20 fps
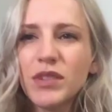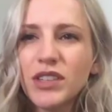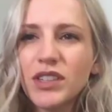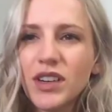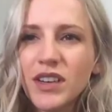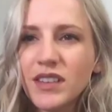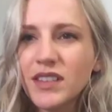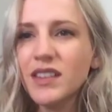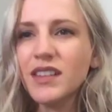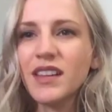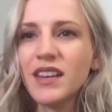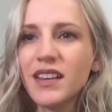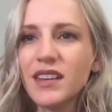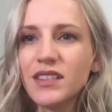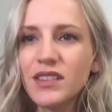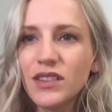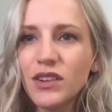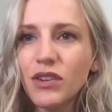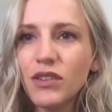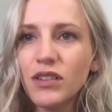adjusting that
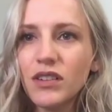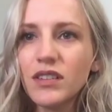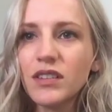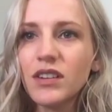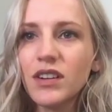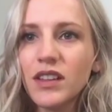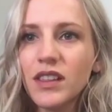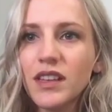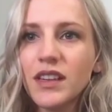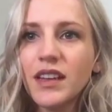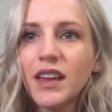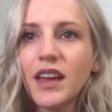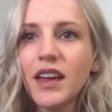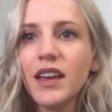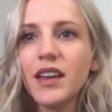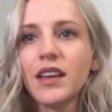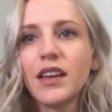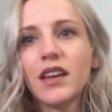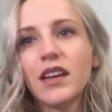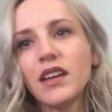has to go on during the
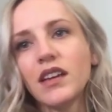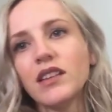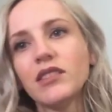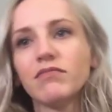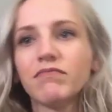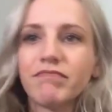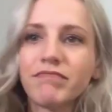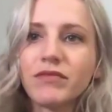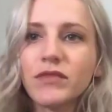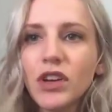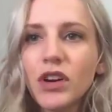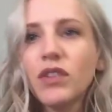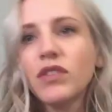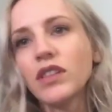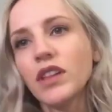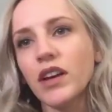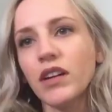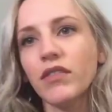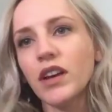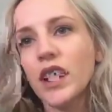day. Don't
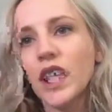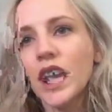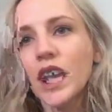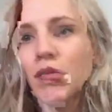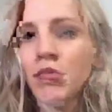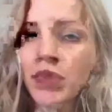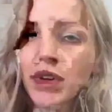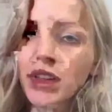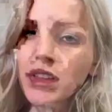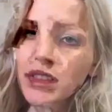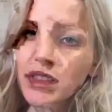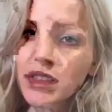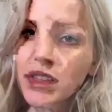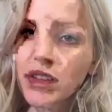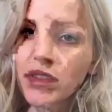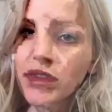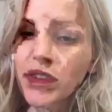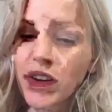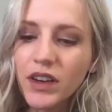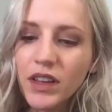love that, but
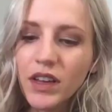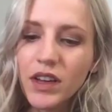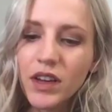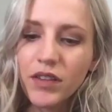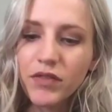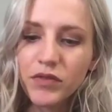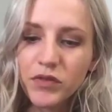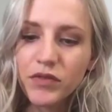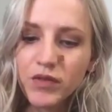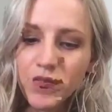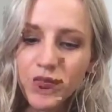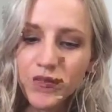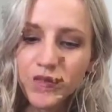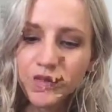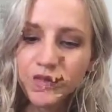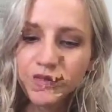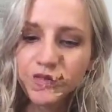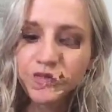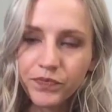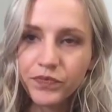still fairly comfortable.
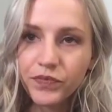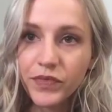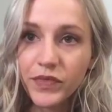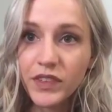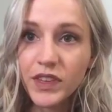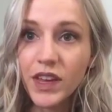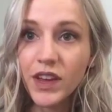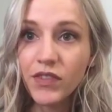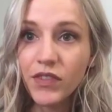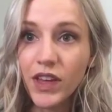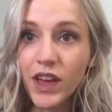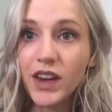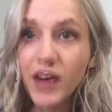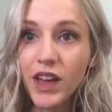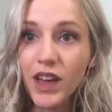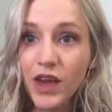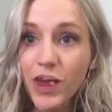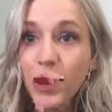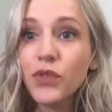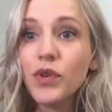Give that
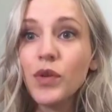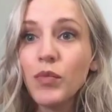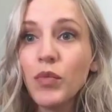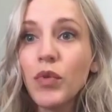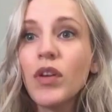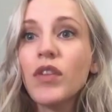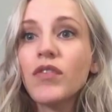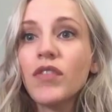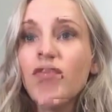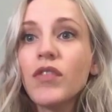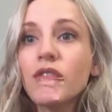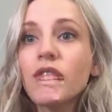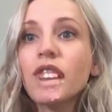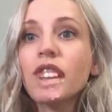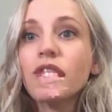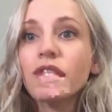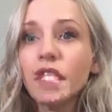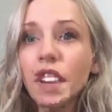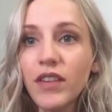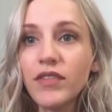again 3.5 out
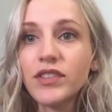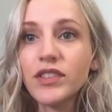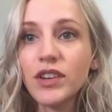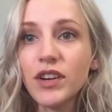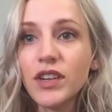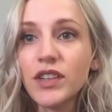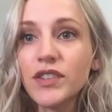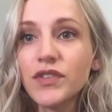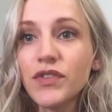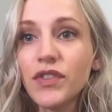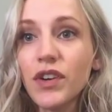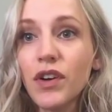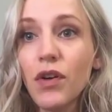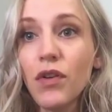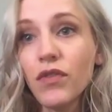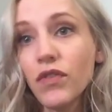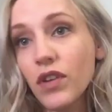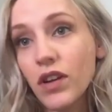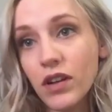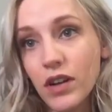of 5 stars for
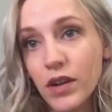overall